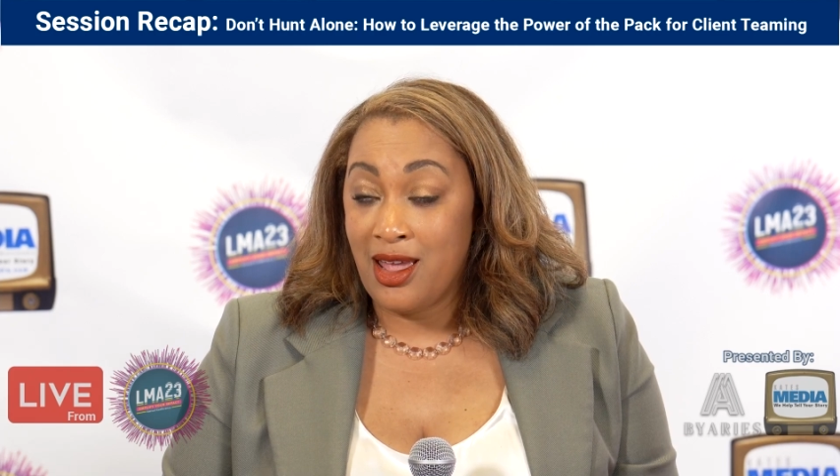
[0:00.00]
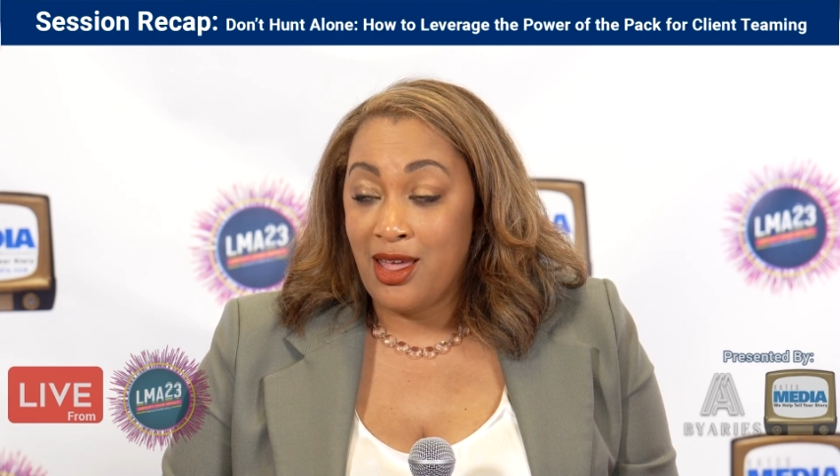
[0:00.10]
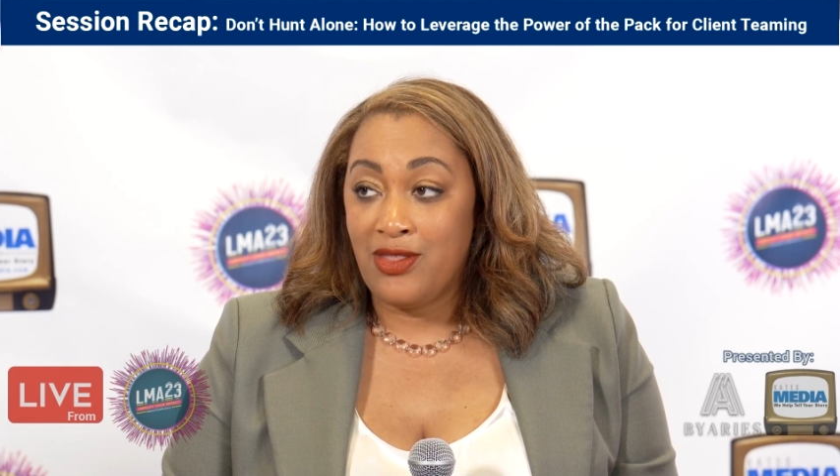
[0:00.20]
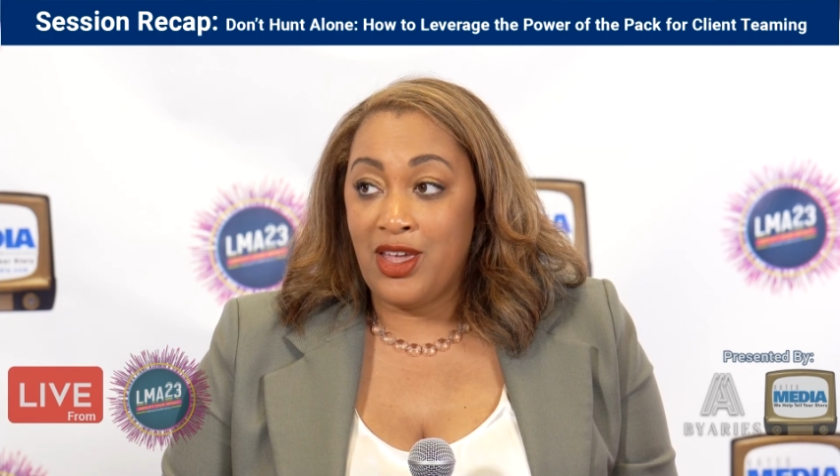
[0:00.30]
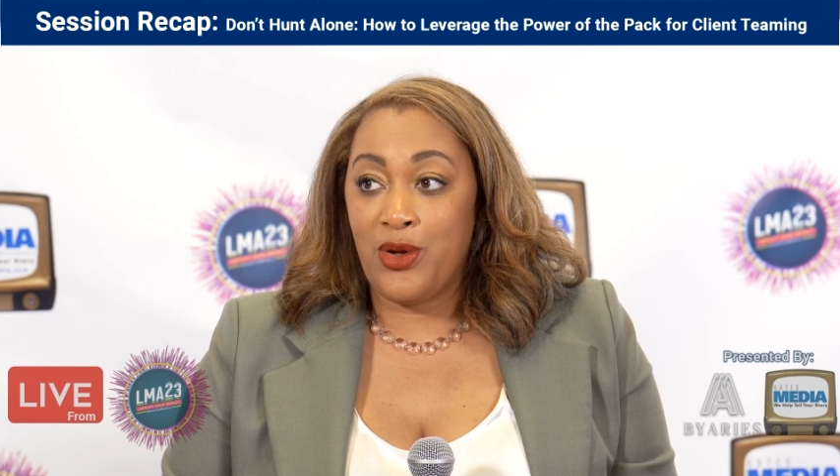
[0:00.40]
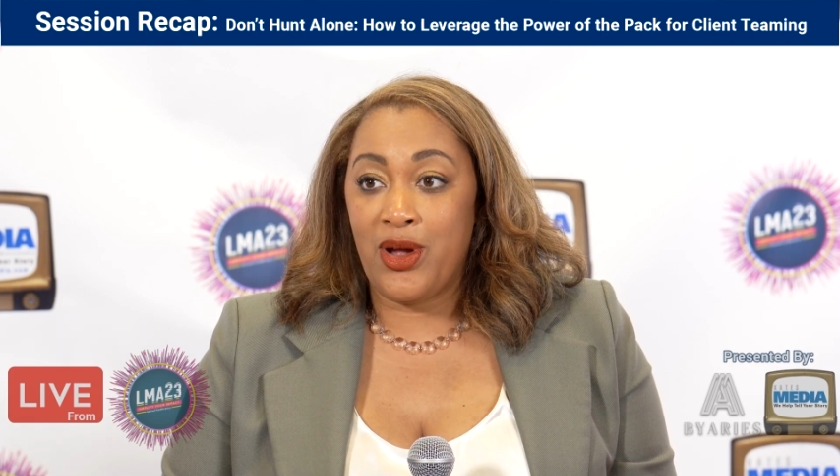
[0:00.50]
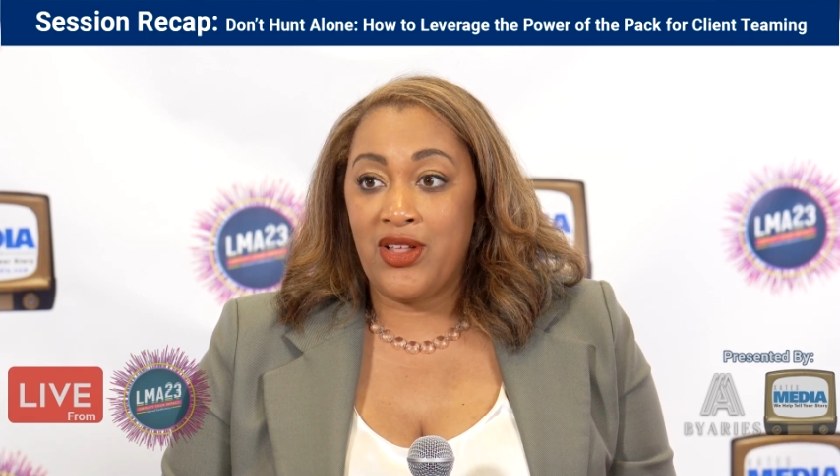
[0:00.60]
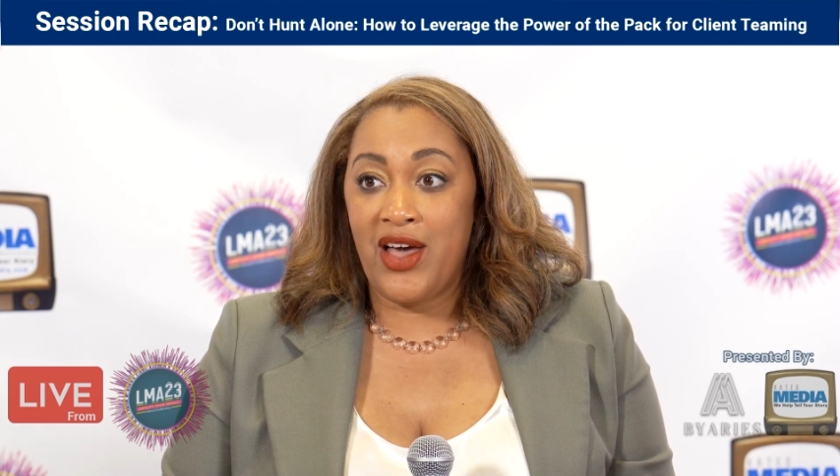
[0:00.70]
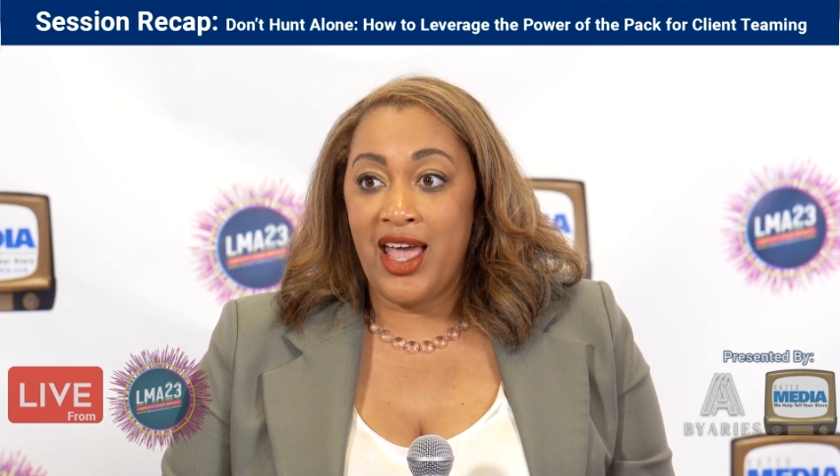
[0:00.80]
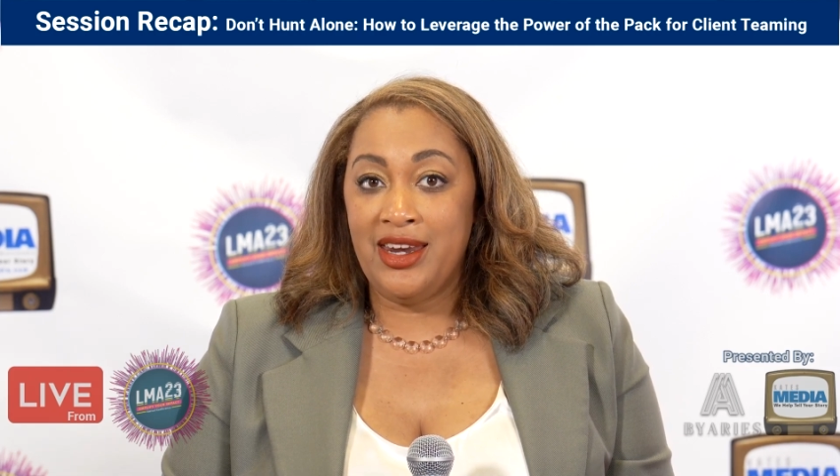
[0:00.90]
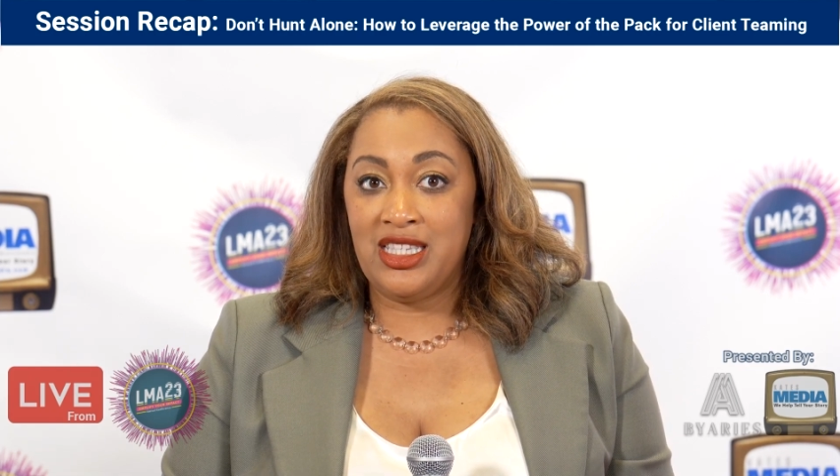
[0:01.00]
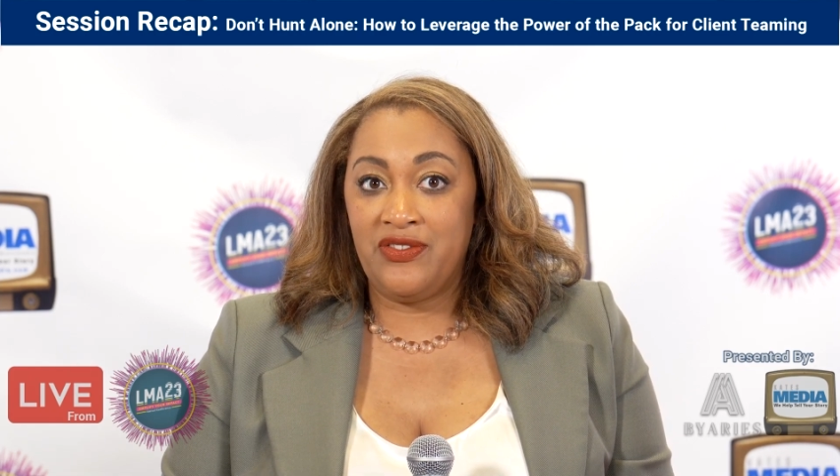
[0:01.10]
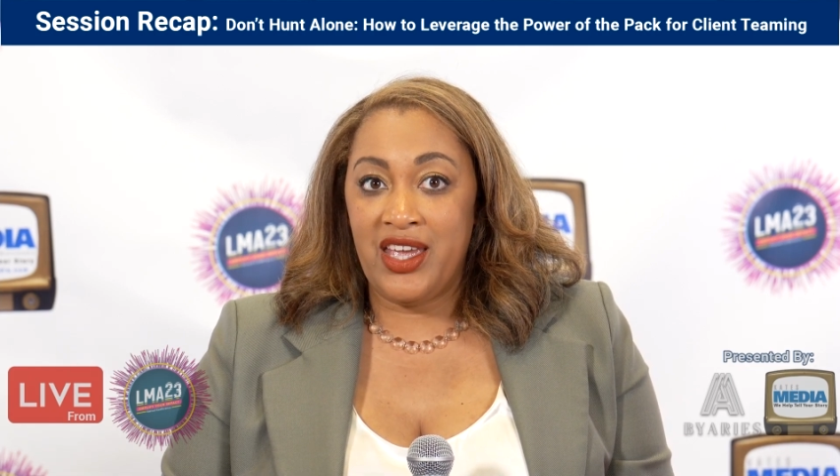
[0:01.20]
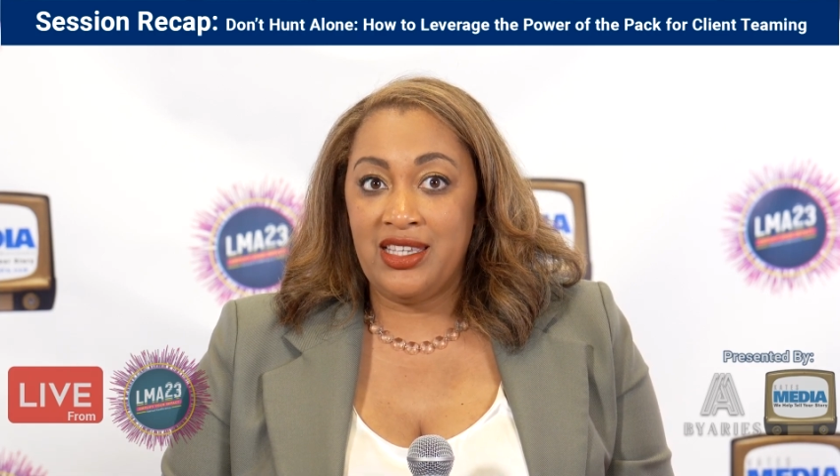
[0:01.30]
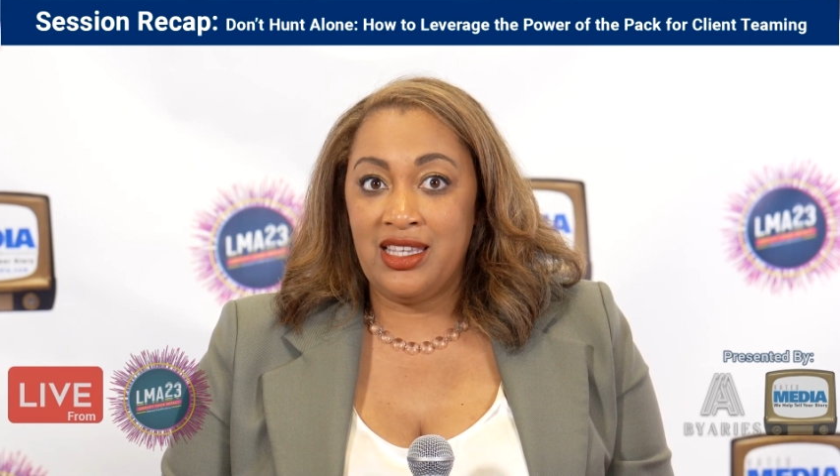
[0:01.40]
that your client is
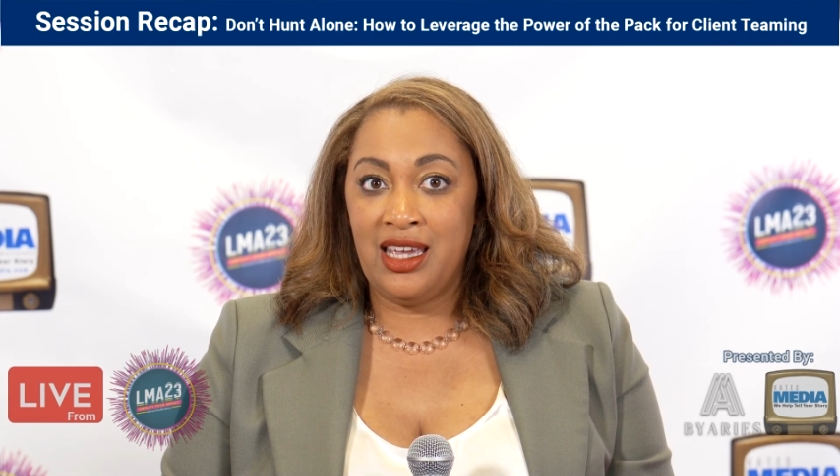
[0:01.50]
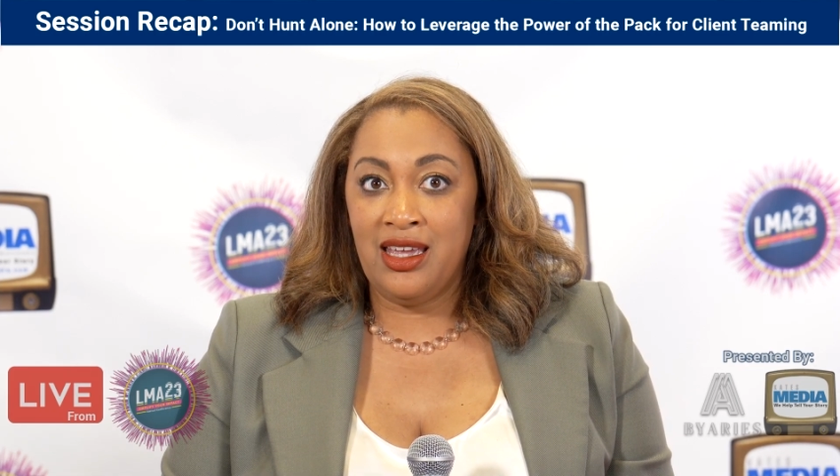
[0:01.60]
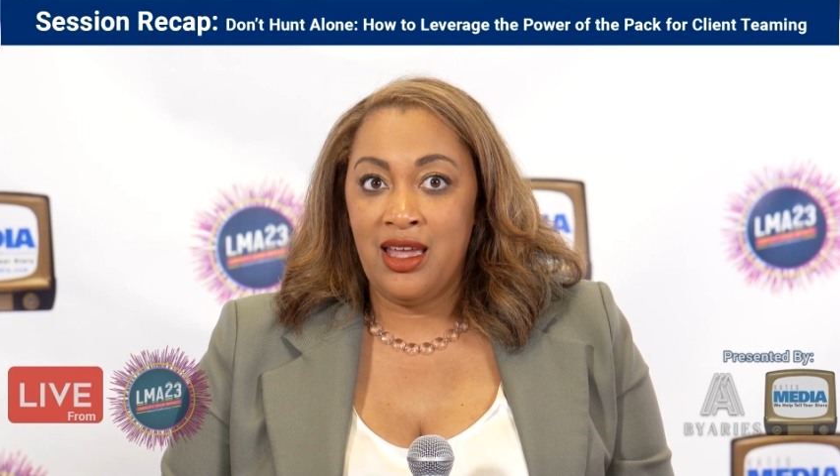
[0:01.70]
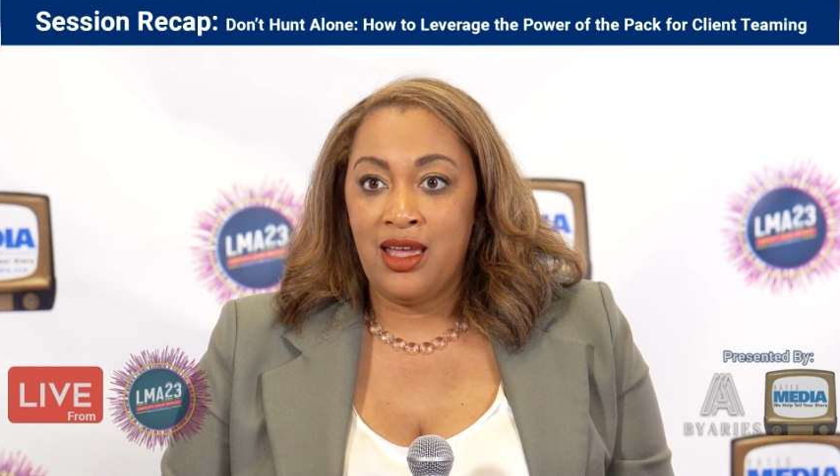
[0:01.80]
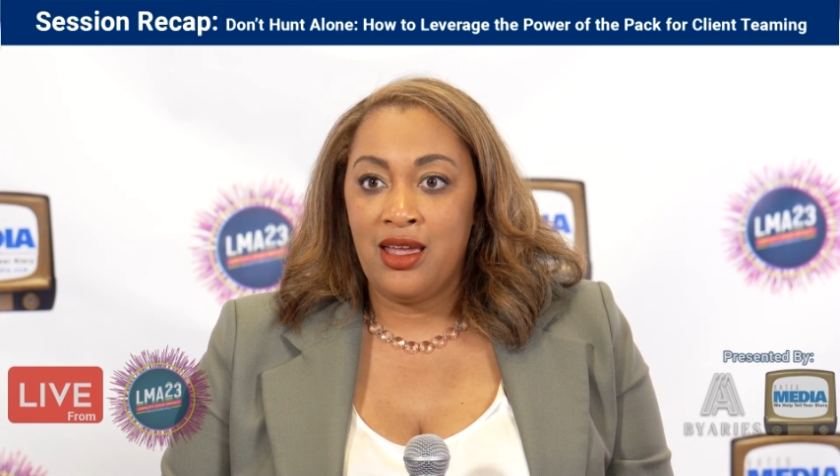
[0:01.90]
facing,